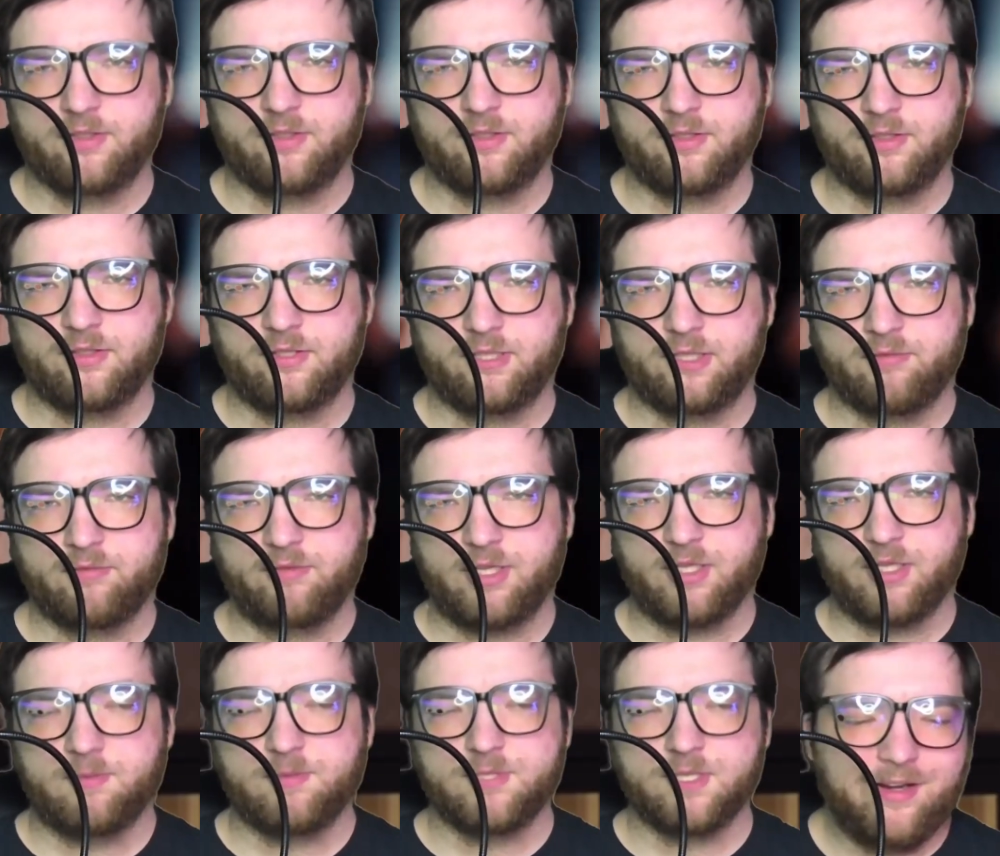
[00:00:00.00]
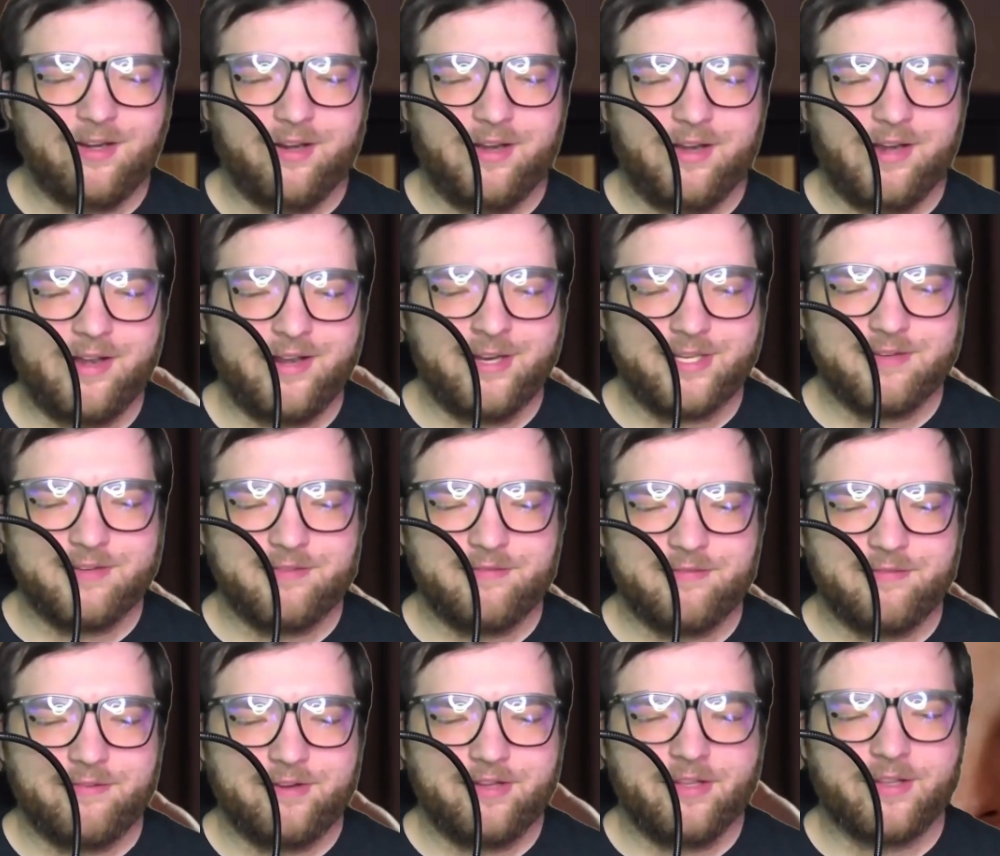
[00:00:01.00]
like killed himself, it doesn't
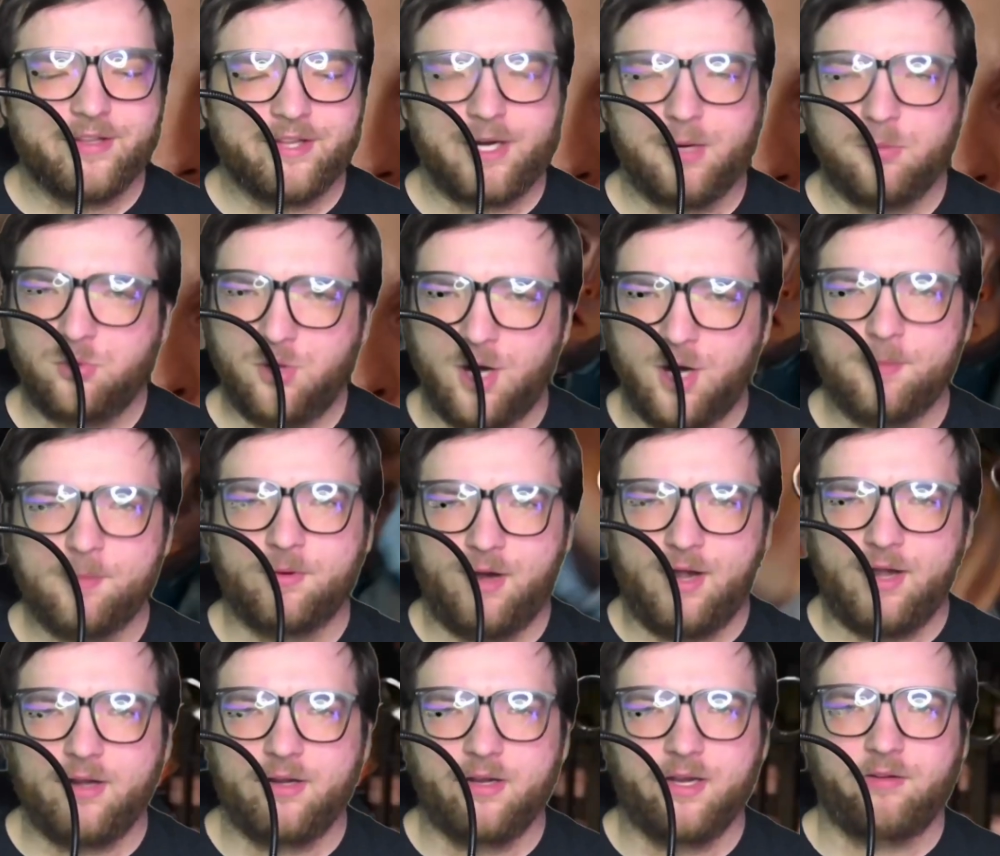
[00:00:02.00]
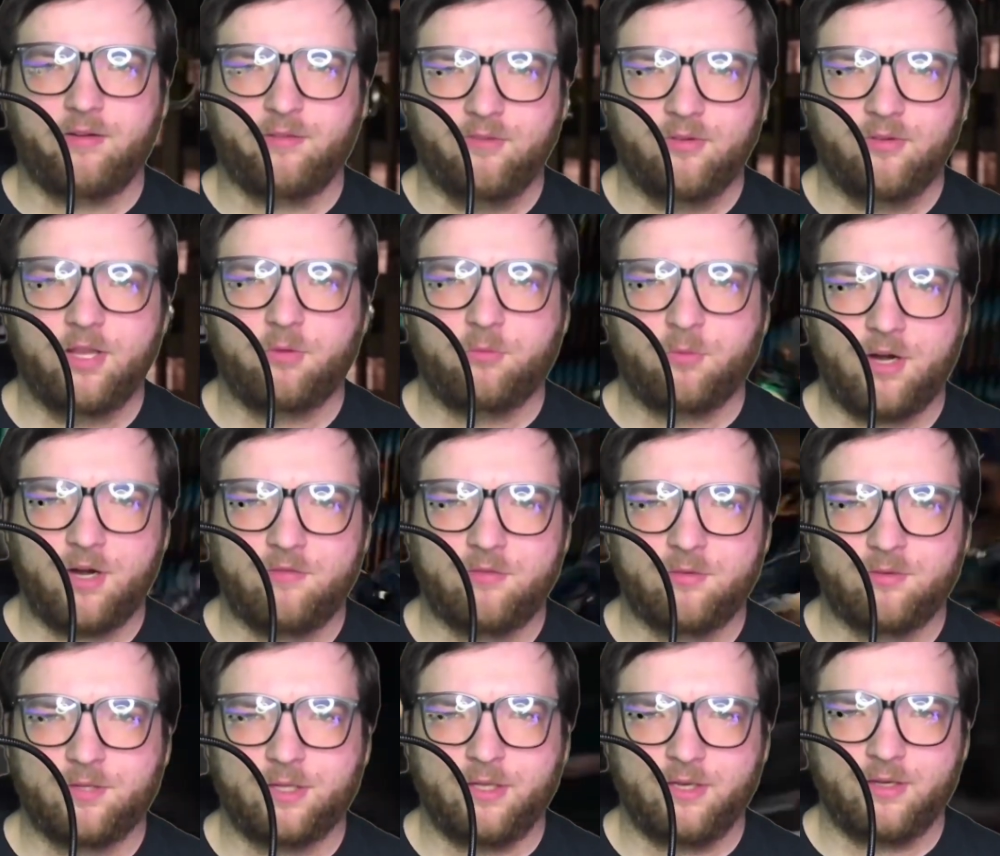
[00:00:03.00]
feel like a proper ending for that
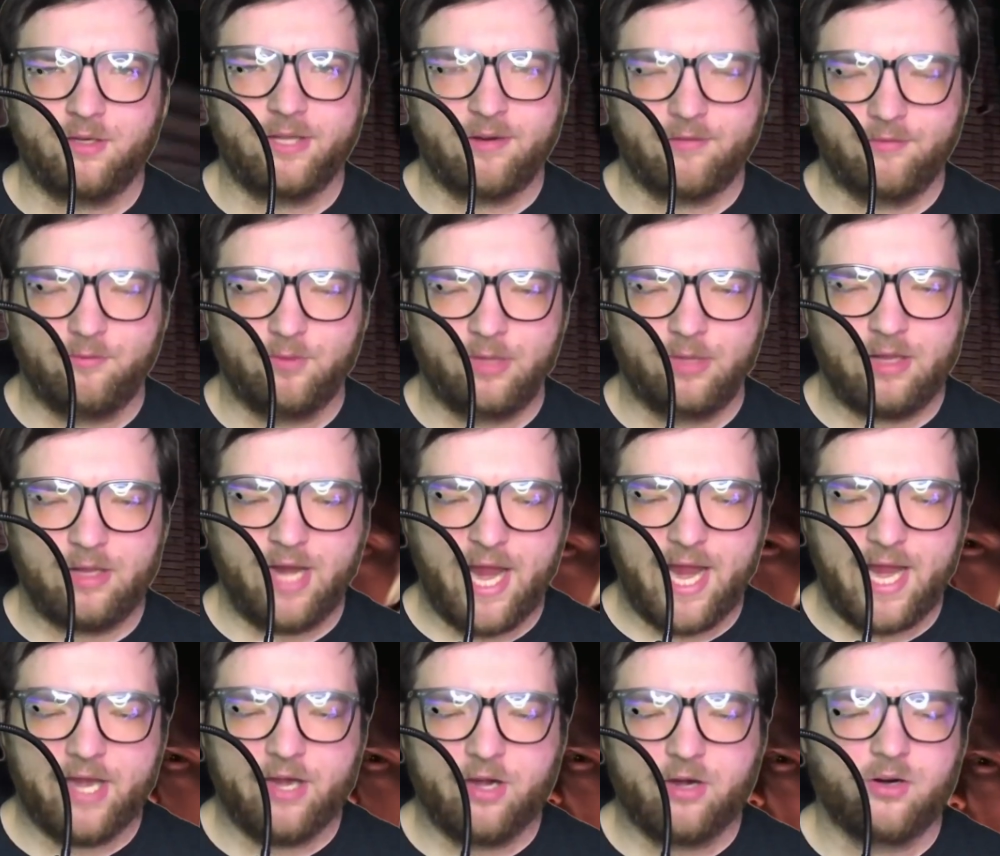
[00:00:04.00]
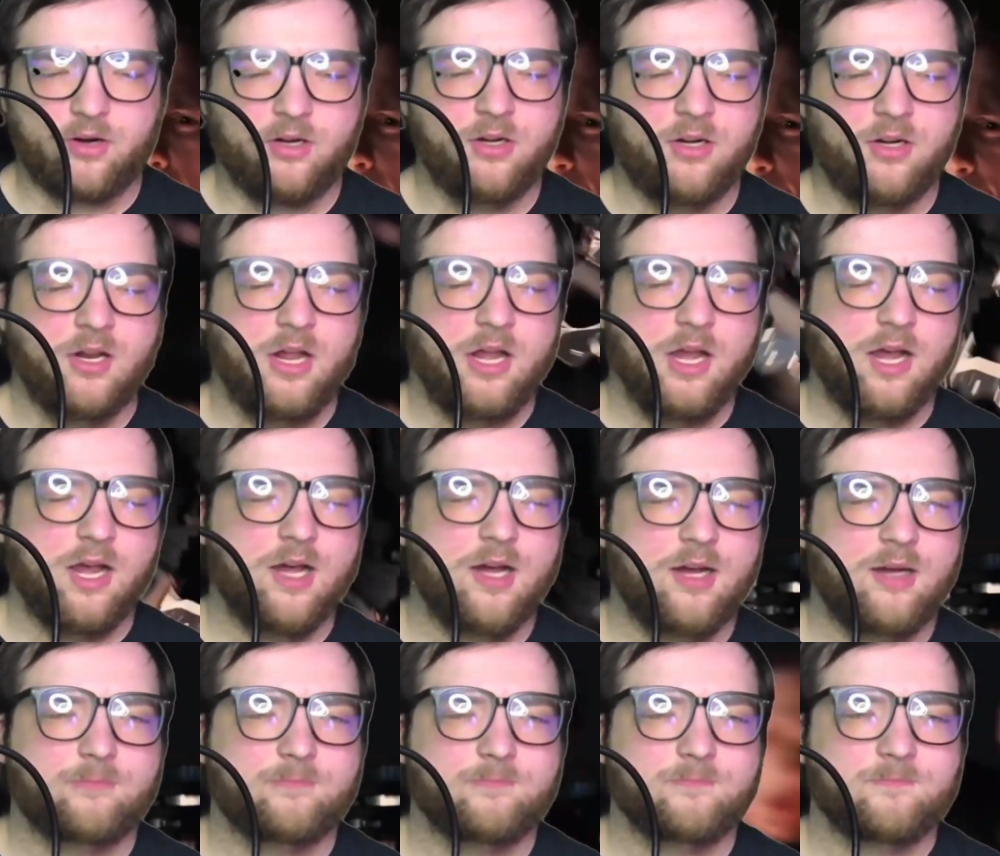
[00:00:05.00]
rivalry and that that anger.
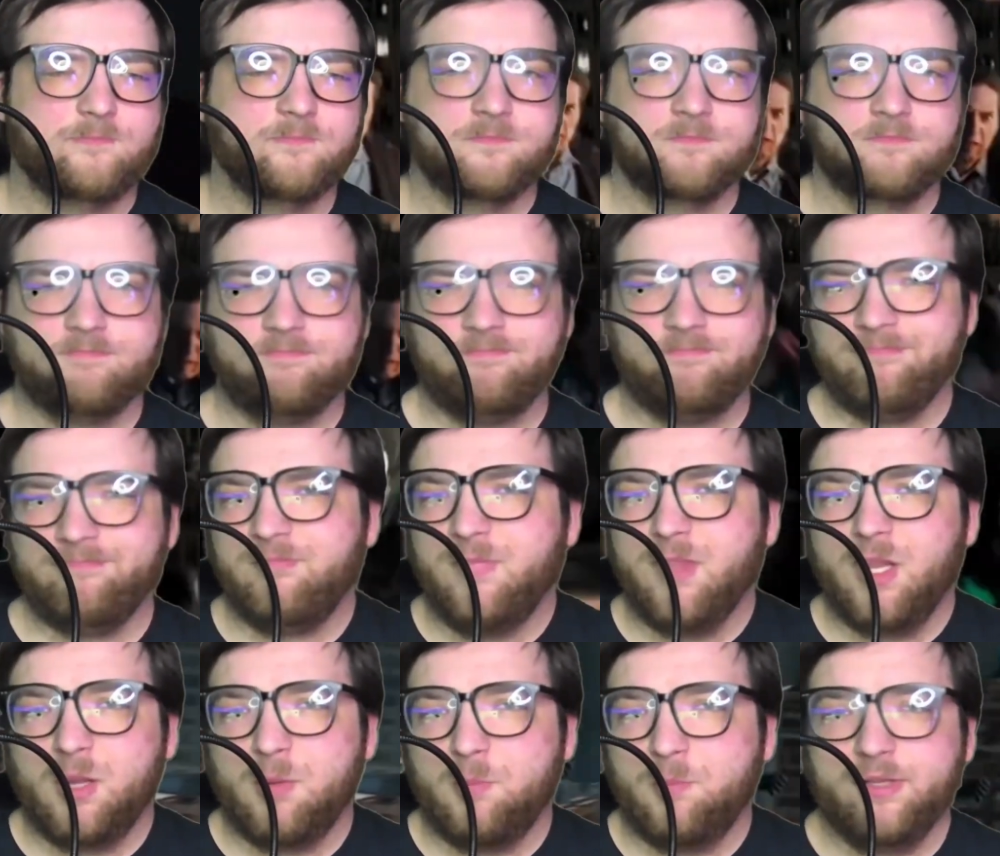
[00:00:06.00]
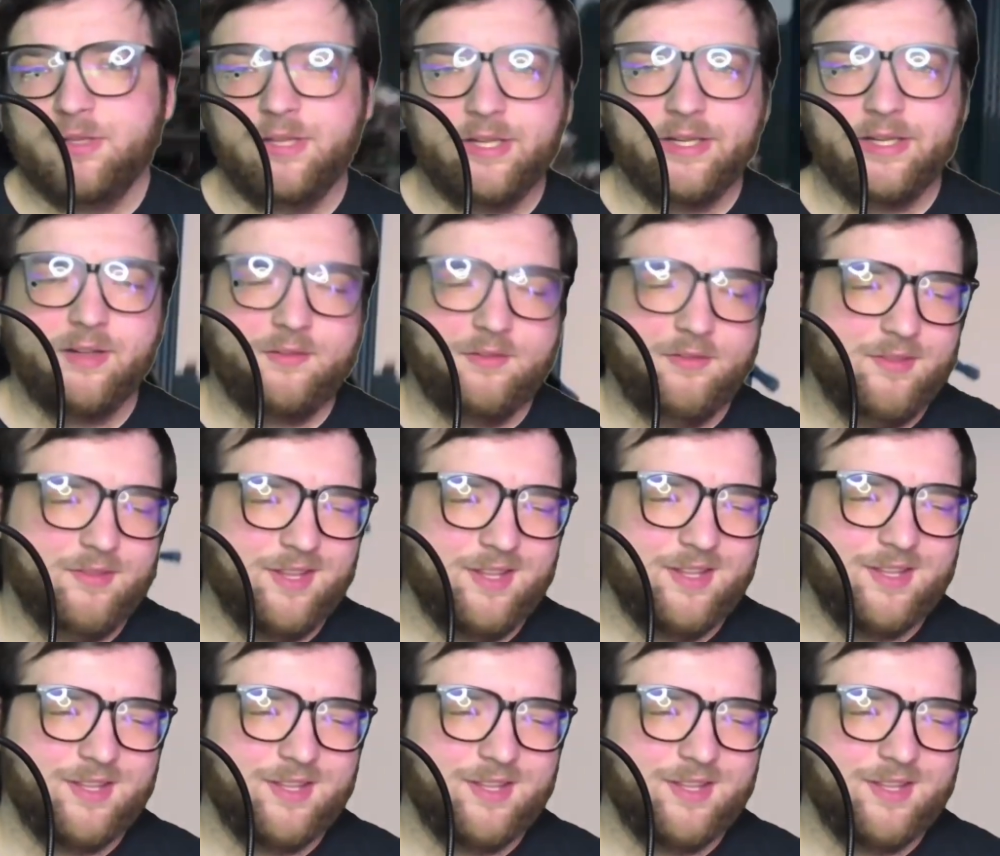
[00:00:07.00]
Um, but like it's, it's